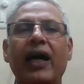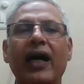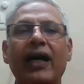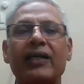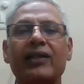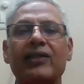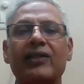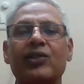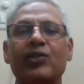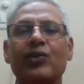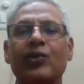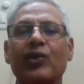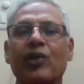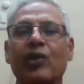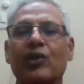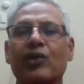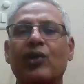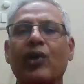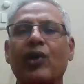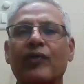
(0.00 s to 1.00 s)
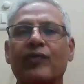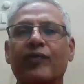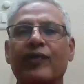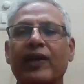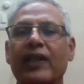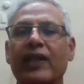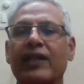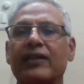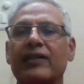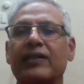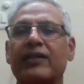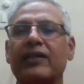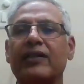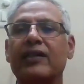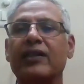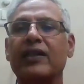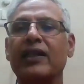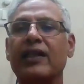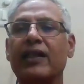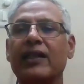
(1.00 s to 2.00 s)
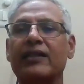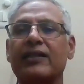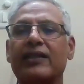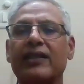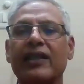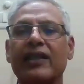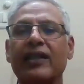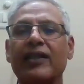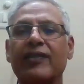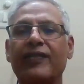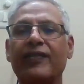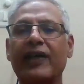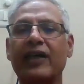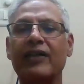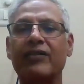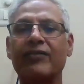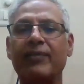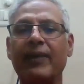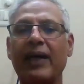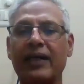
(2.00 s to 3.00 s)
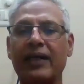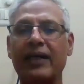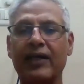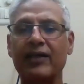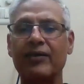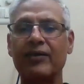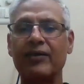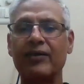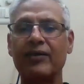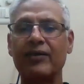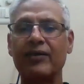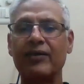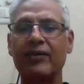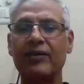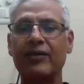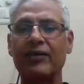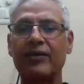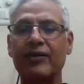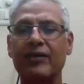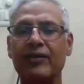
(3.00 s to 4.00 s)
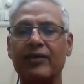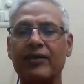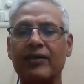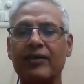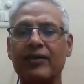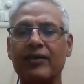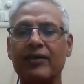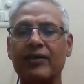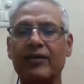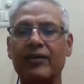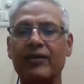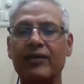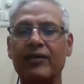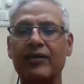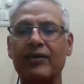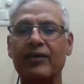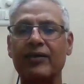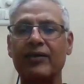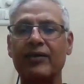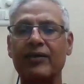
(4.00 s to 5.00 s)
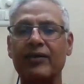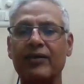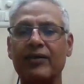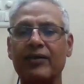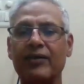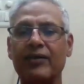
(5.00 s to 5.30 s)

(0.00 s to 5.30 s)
adds to your confidence in a significant manner. So